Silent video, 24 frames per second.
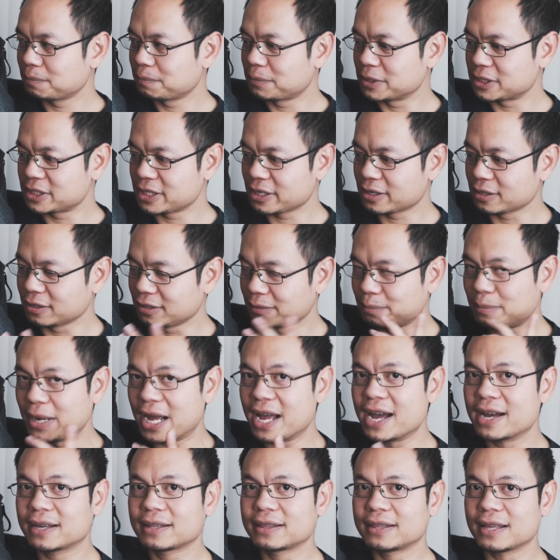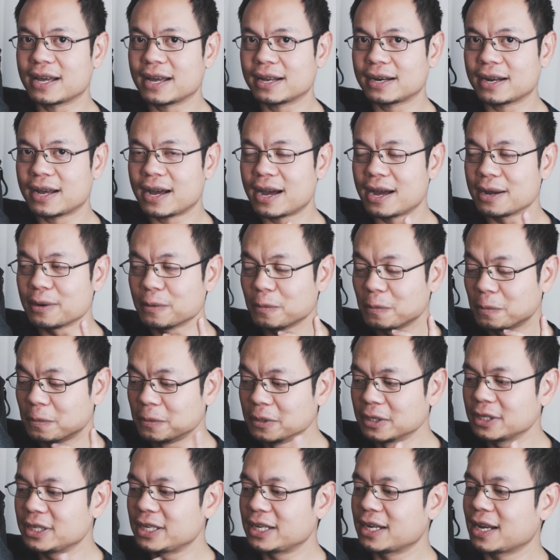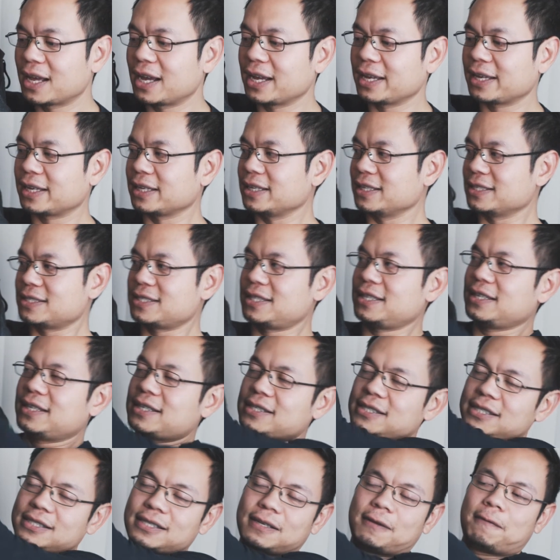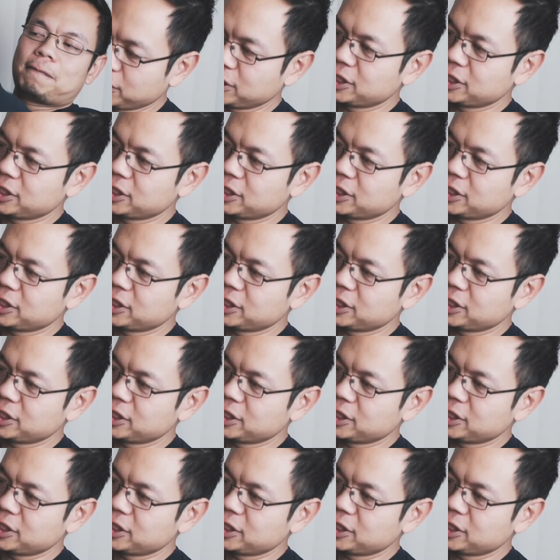particular bag that I really like is this.